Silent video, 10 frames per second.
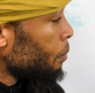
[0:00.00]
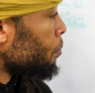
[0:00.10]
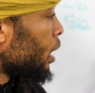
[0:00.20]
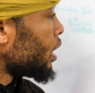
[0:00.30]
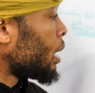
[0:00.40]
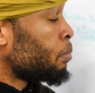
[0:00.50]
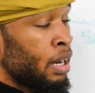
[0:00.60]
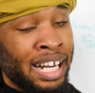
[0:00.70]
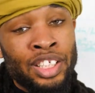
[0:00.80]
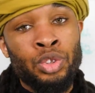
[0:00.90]
But their
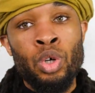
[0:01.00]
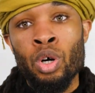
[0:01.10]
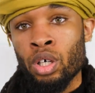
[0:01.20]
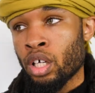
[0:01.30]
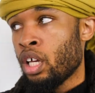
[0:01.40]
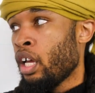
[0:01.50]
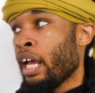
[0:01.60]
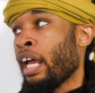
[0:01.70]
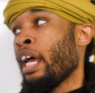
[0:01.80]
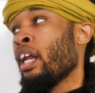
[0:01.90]
brand is strong.
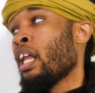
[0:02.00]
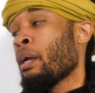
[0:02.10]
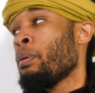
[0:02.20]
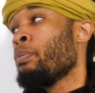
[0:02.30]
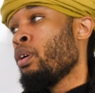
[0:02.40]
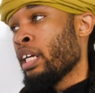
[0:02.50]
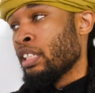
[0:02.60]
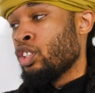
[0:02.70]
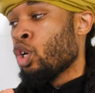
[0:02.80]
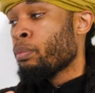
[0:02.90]
And a lot of people don't get
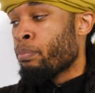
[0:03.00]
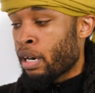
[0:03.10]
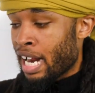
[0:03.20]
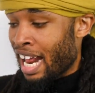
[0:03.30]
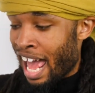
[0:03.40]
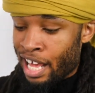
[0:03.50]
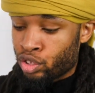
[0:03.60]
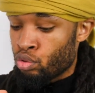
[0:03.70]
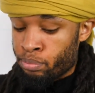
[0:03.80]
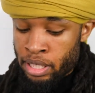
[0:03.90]
this. Your brand
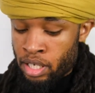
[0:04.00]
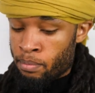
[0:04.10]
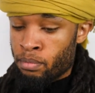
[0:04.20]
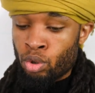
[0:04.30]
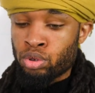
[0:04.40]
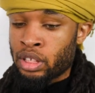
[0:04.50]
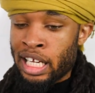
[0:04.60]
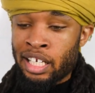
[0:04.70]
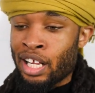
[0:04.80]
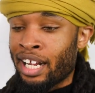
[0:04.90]
has to be the most
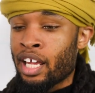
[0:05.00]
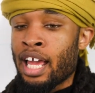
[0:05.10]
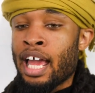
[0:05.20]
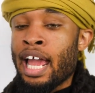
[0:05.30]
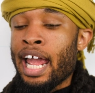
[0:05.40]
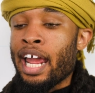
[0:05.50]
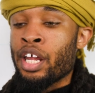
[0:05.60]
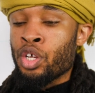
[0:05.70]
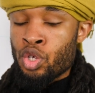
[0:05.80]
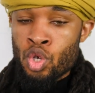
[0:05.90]
thing. Like,
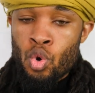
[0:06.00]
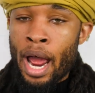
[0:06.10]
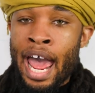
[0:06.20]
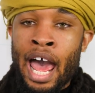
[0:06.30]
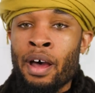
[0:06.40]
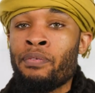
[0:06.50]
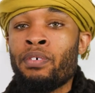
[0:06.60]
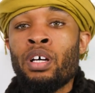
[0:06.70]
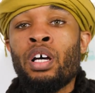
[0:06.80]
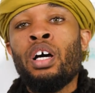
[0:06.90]
you have
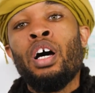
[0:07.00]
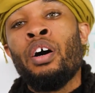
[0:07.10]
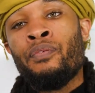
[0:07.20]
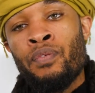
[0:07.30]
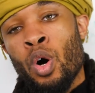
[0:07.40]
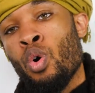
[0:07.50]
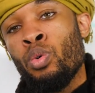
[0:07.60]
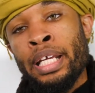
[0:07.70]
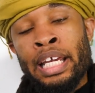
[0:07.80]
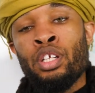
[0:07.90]
a
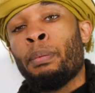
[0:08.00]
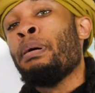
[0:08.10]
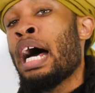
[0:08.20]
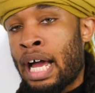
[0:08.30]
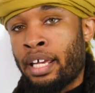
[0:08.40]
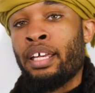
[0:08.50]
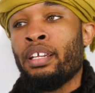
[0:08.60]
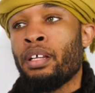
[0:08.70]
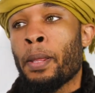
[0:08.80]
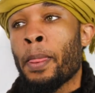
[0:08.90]
phone in your pocket.